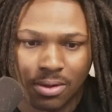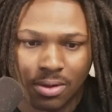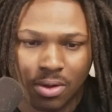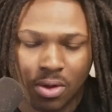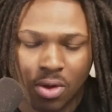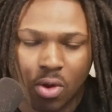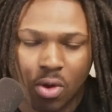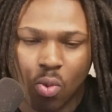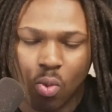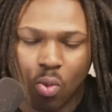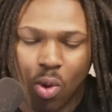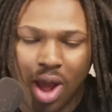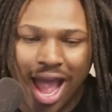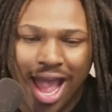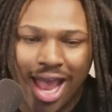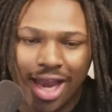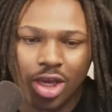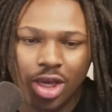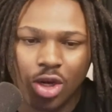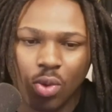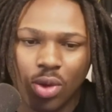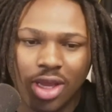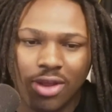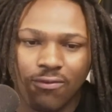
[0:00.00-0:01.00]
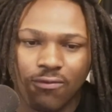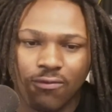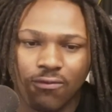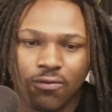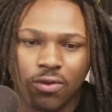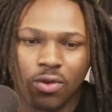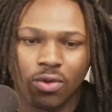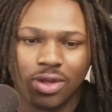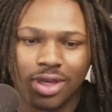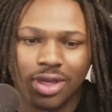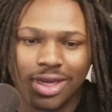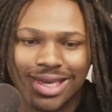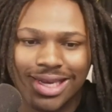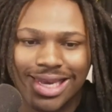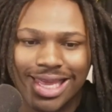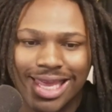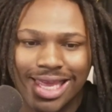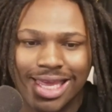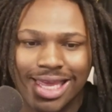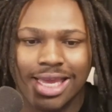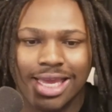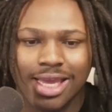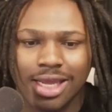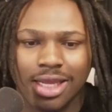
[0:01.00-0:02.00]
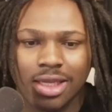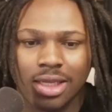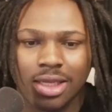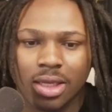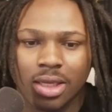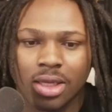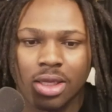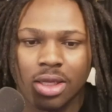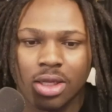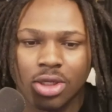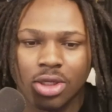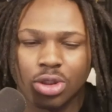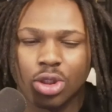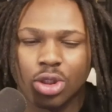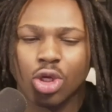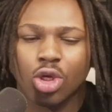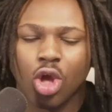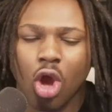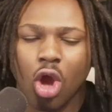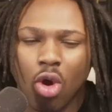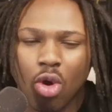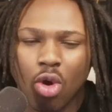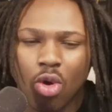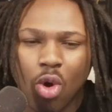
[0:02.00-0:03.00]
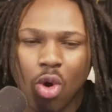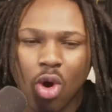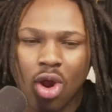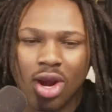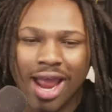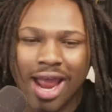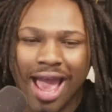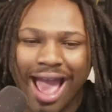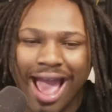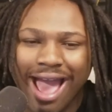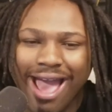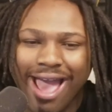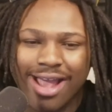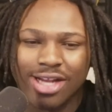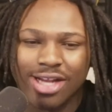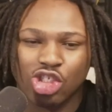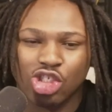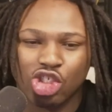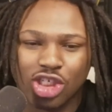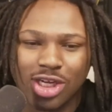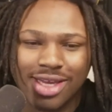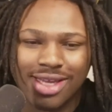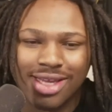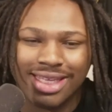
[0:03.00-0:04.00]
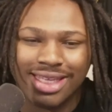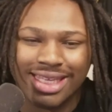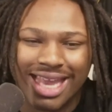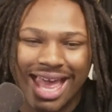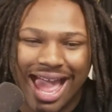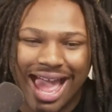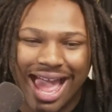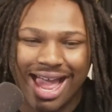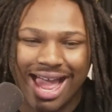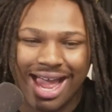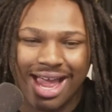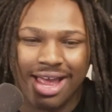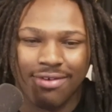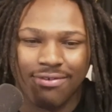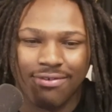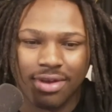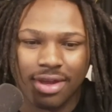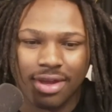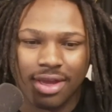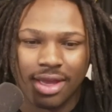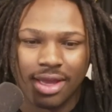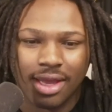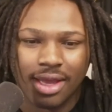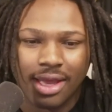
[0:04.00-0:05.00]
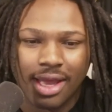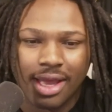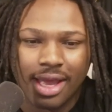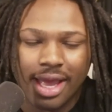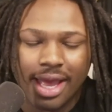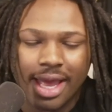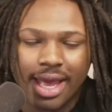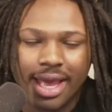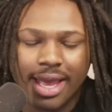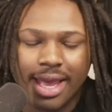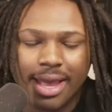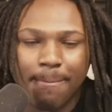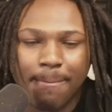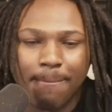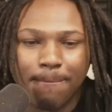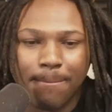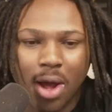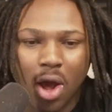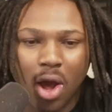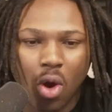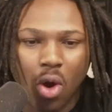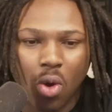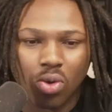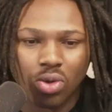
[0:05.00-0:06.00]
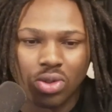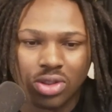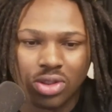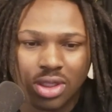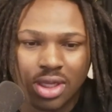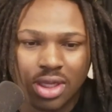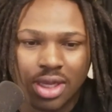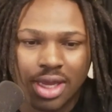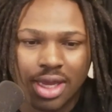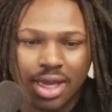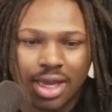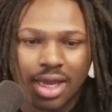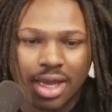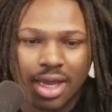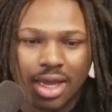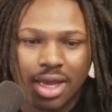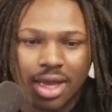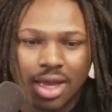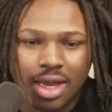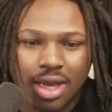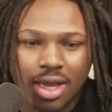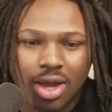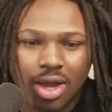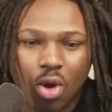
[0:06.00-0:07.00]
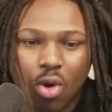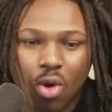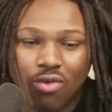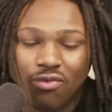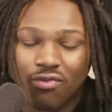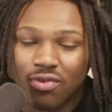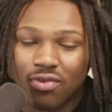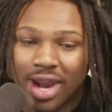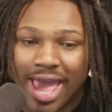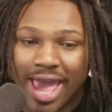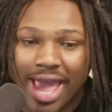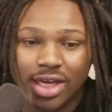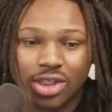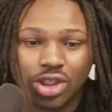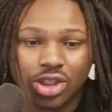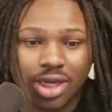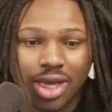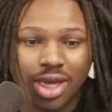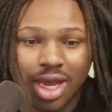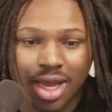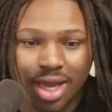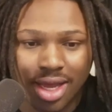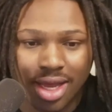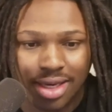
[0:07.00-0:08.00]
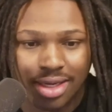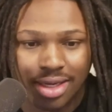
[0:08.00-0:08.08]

Why do he feel the need to go on IG Live and post or flash a gun?